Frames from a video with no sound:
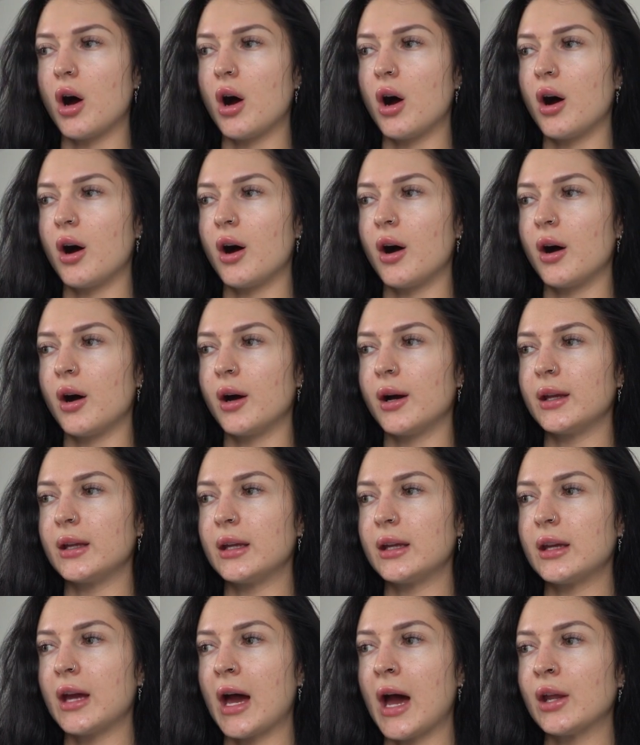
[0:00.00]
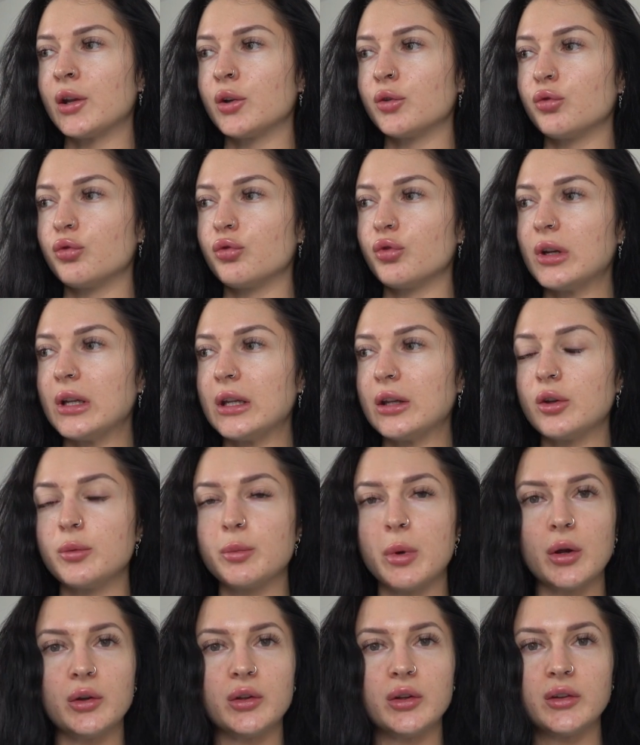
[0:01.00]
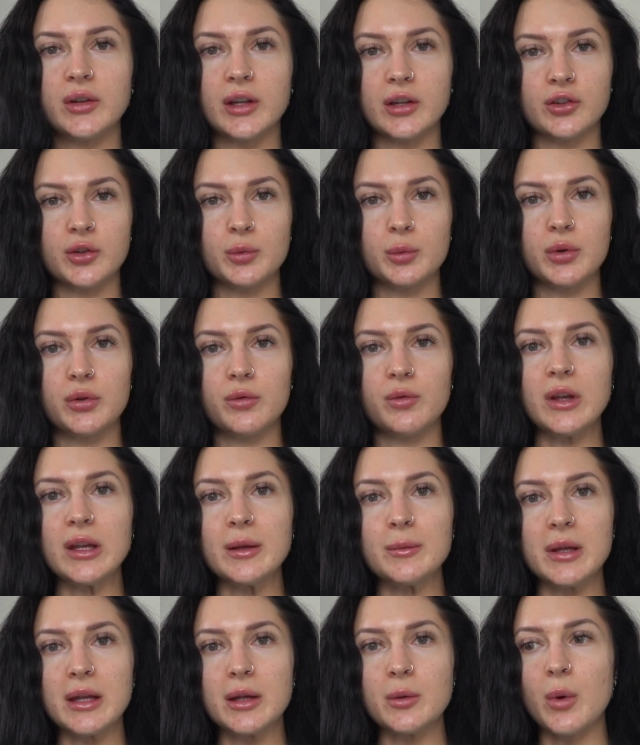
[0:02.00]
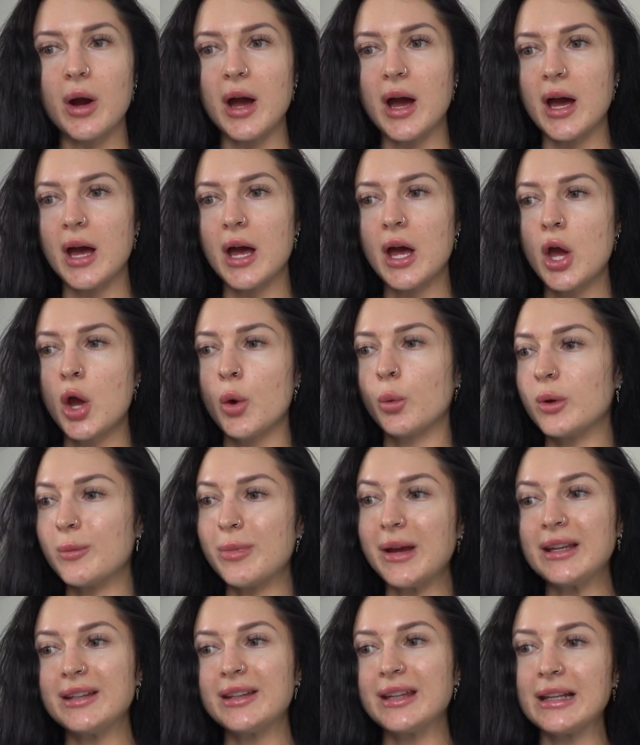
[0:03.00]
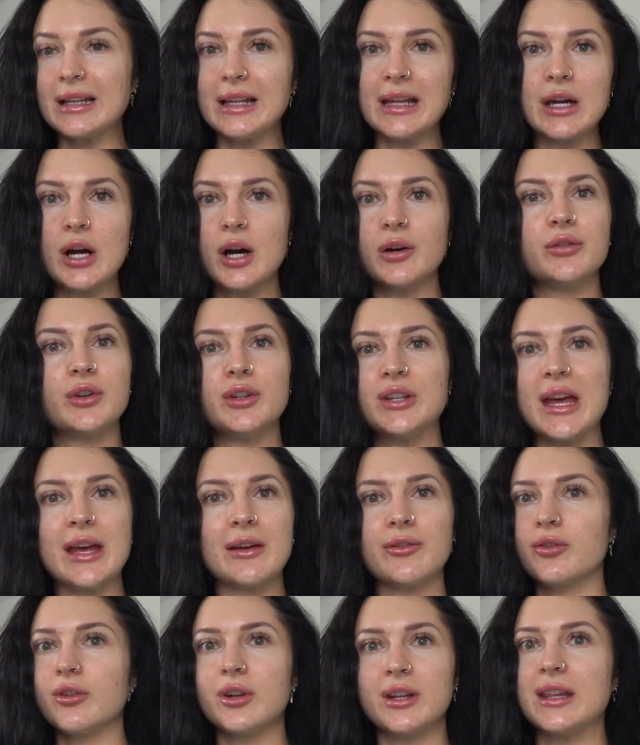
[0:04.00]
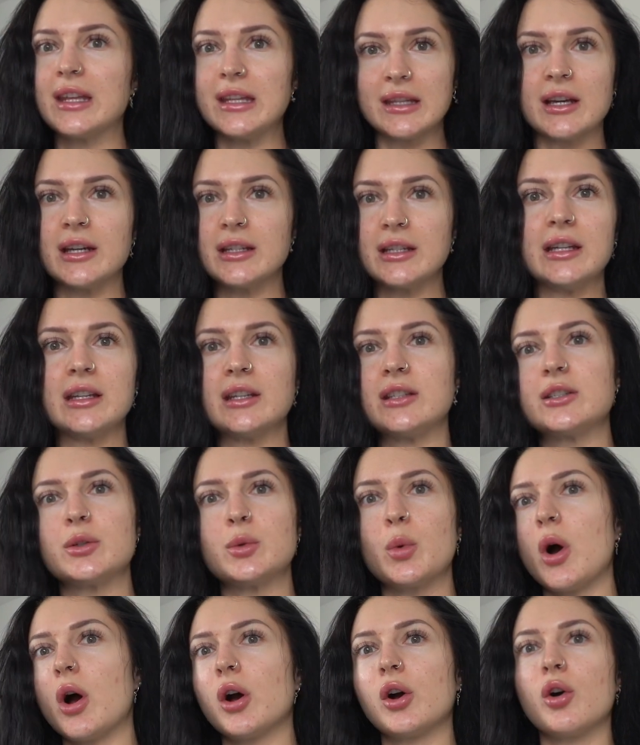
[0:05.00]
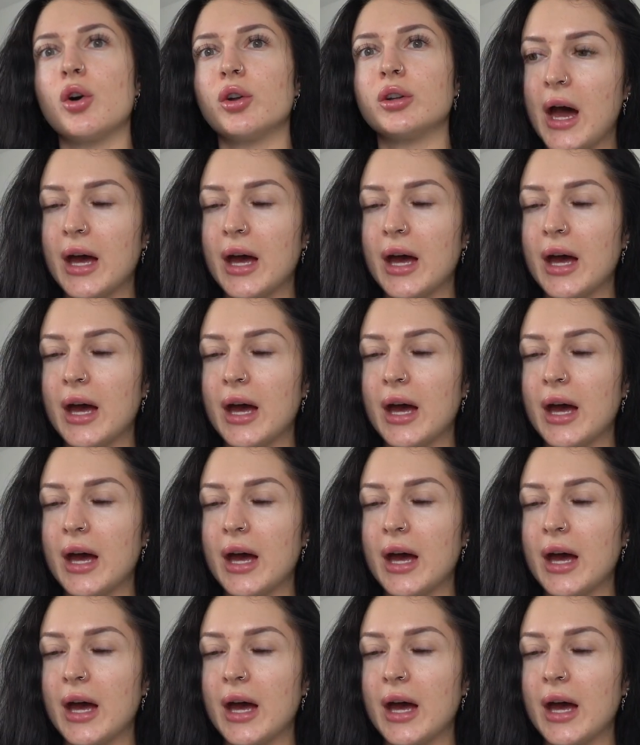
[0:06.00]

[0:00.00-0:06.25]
I had a really good posing session with Phoebe where we basically covered everything that I needed to work on.